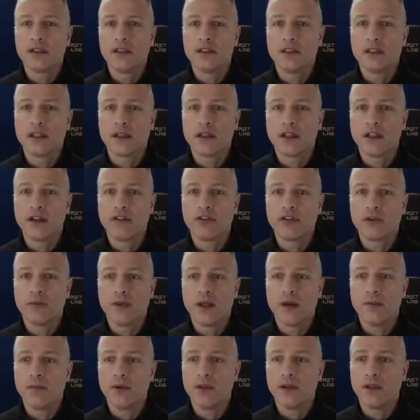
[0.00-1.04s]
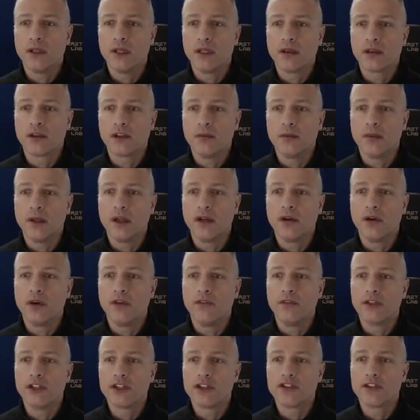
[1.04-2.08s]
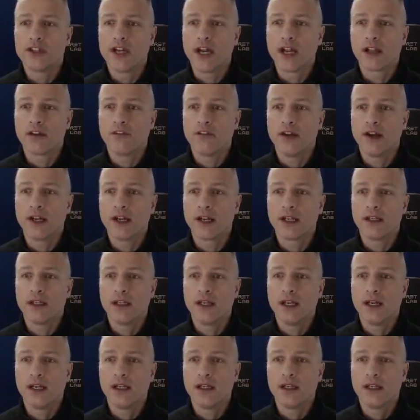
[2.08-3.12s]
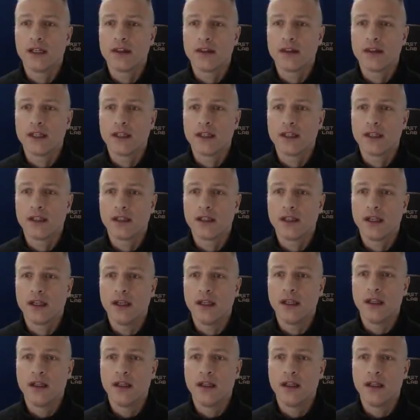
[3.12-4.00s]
I think from that building there could be an obvious track. In fact, I think, yeah.